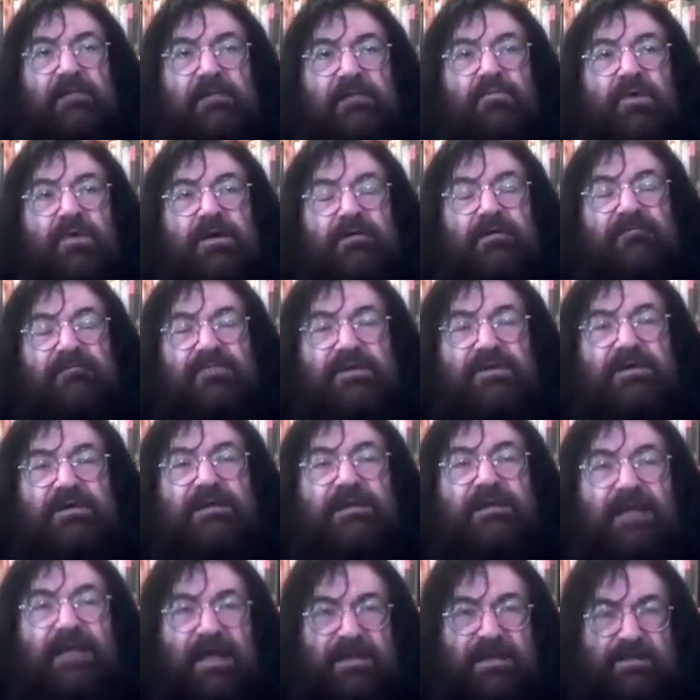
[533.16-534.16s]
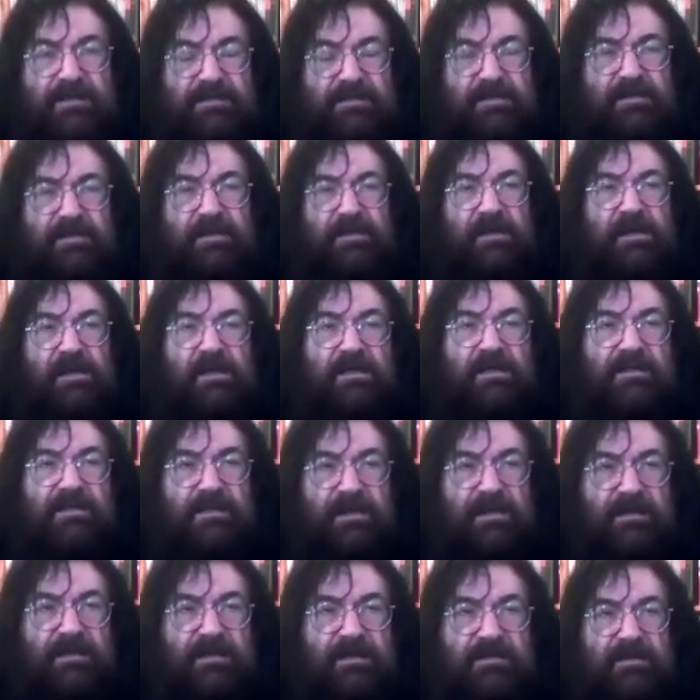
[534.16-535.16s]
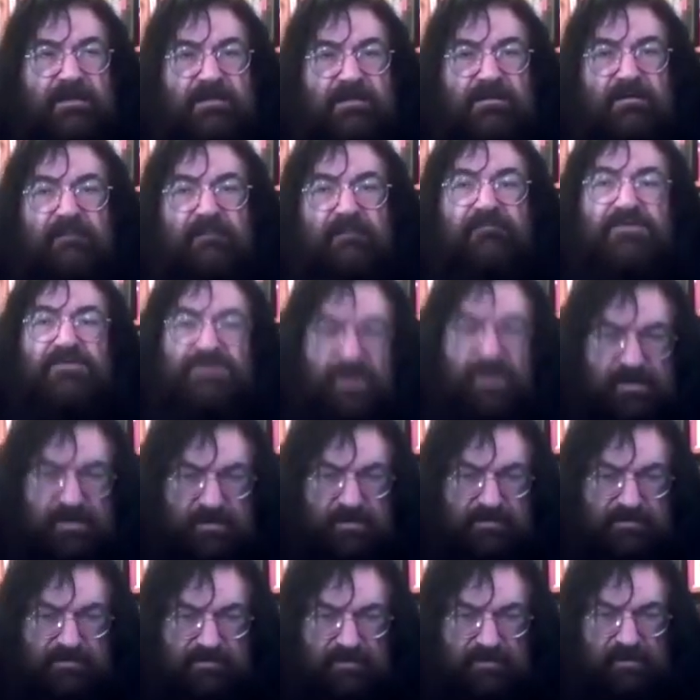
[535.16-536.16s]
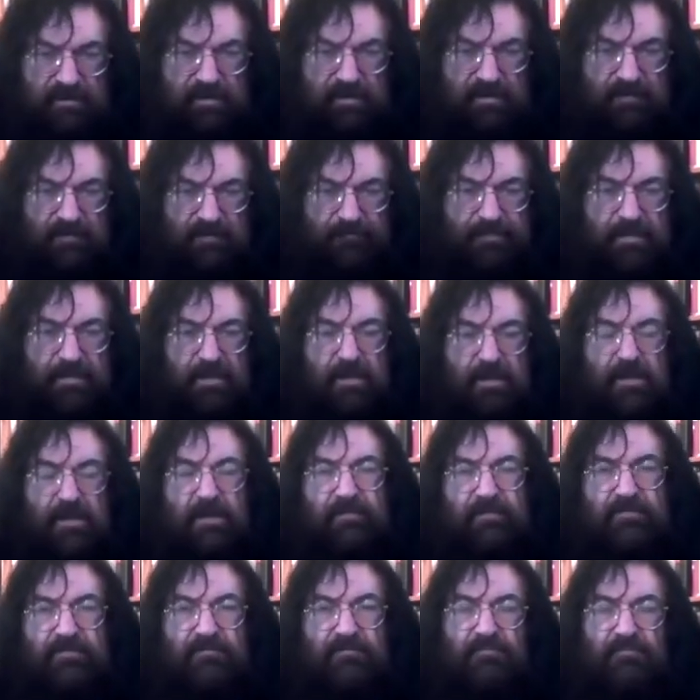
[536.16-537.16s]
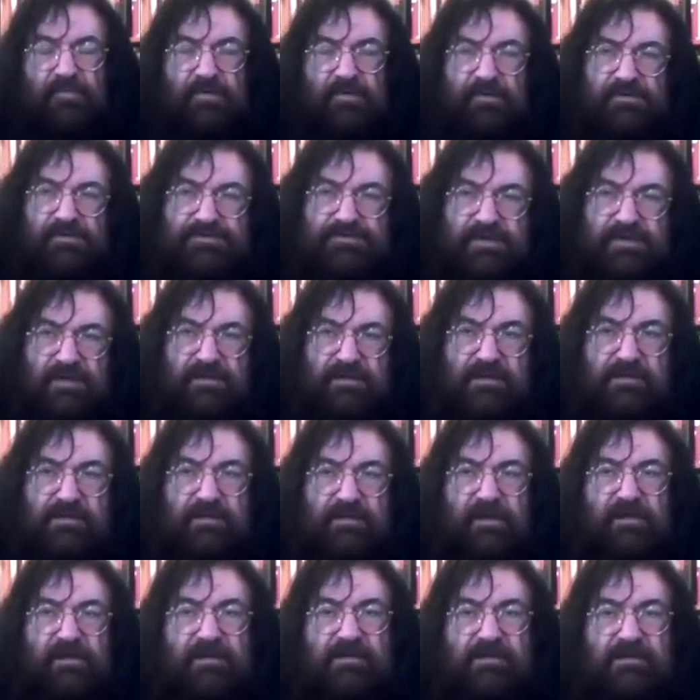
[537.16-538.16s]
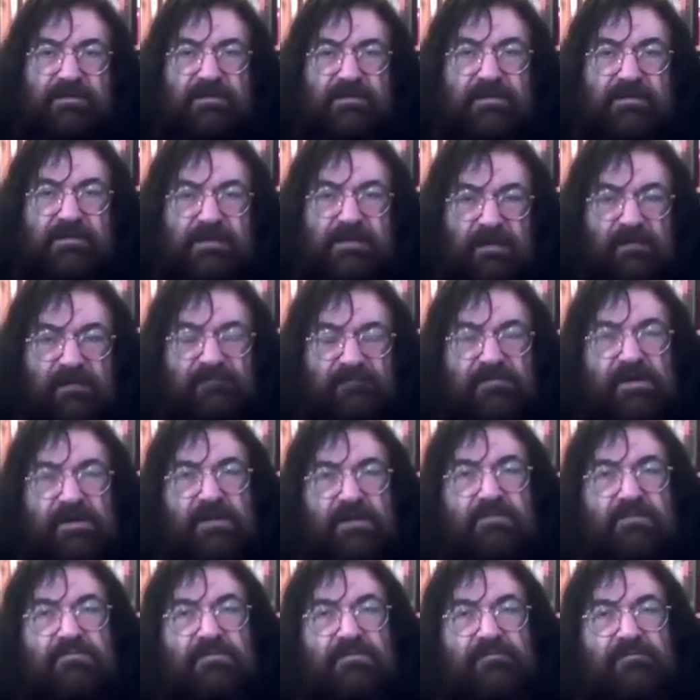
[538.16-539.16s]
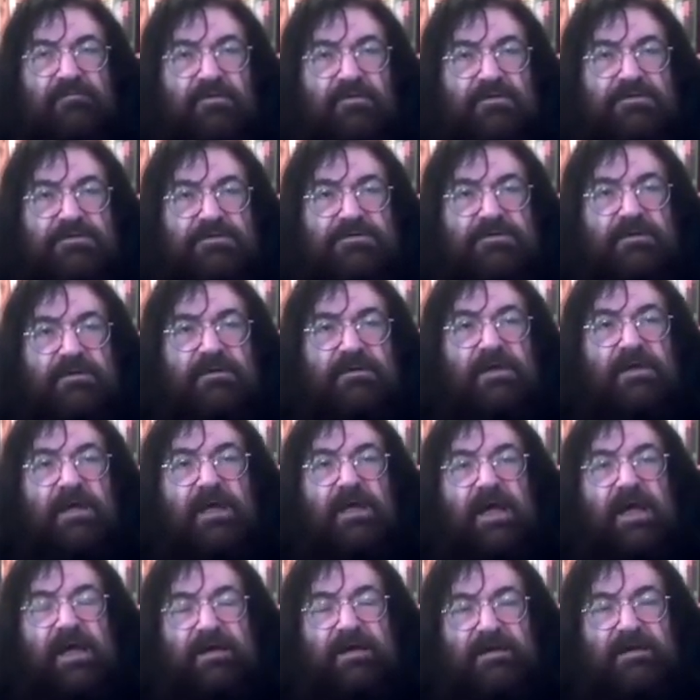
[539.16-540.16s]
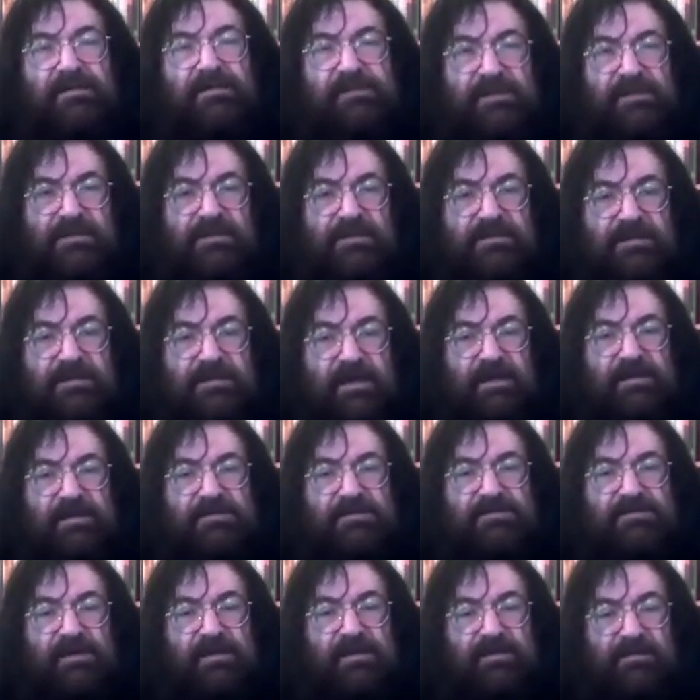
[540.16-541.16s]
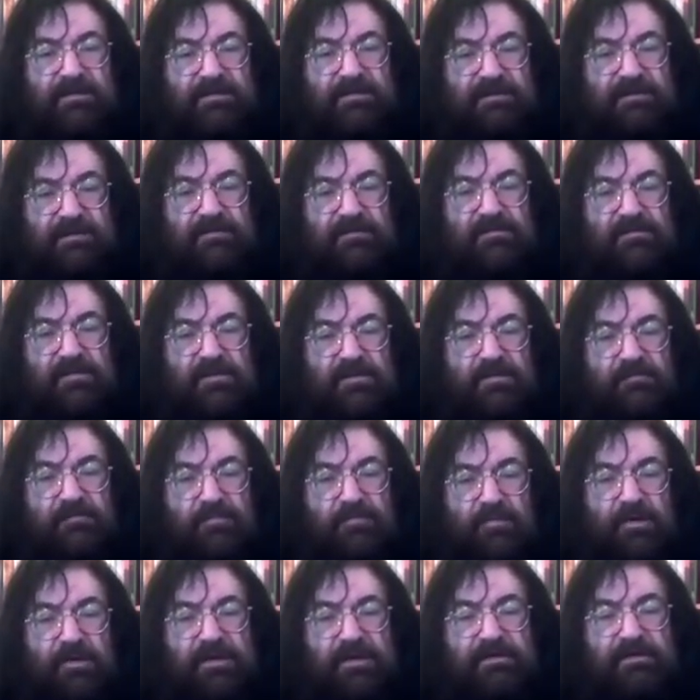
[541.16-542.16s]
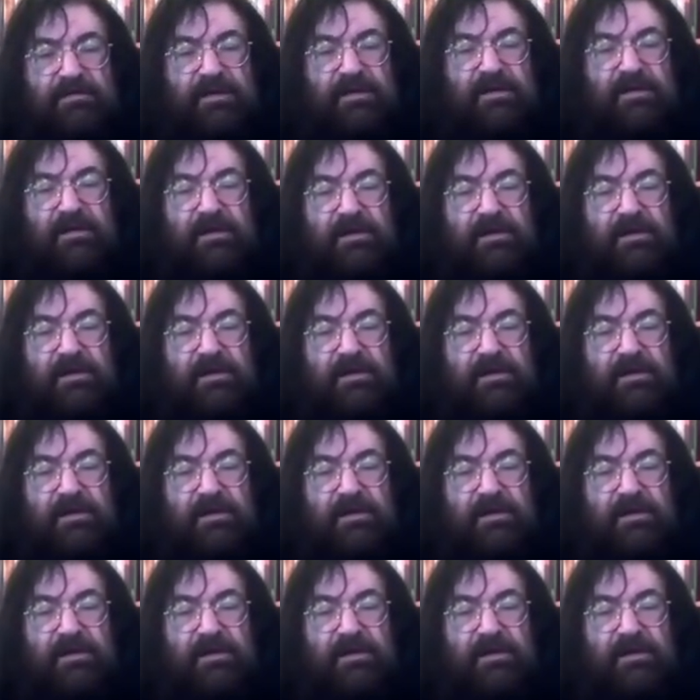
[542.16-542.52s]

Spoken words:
in one of the classic senses of genocide. The word genocide is itself controversial, and at this stage, I'll stick to the point that